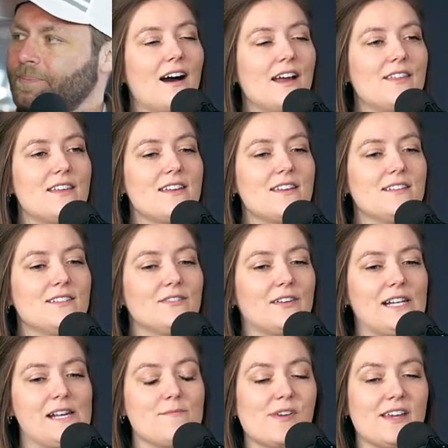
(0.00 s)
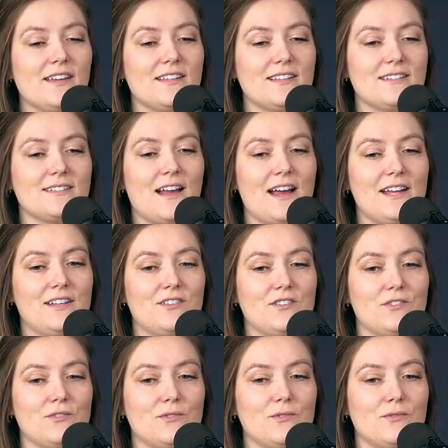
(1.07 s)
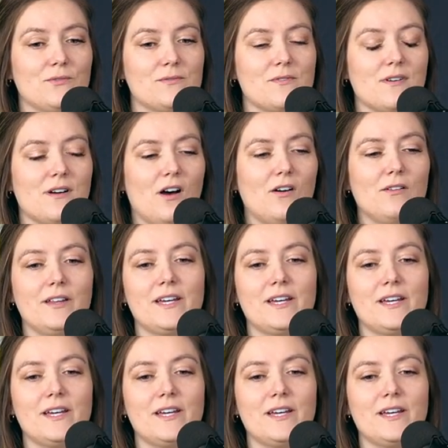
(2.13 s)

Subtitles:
I think it's funny because I'll